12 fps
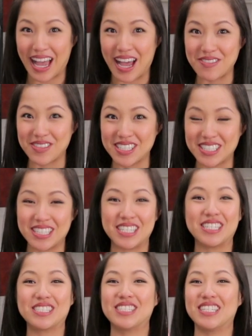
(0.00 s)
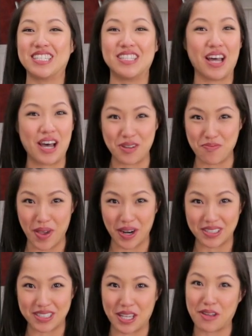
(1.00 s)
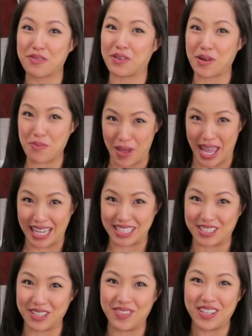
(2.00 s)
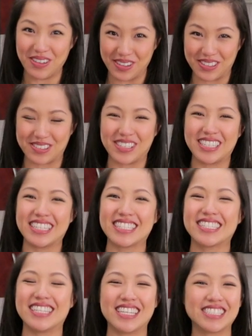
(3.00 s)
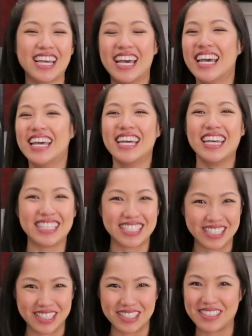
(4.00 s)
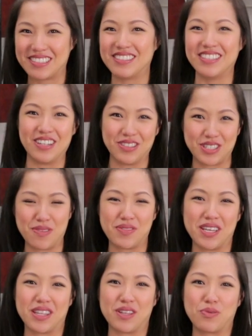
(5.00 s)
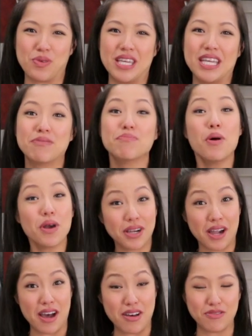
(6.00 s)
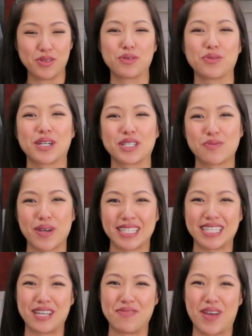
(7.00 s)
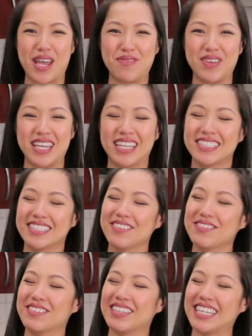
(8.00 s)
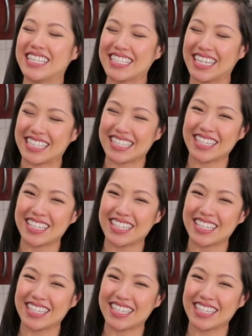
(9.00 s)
have this dish. It's not embarrassing for a man to be ordering this dish. It's just, you know, something that we eat more of when we're expecting a baby. So let's get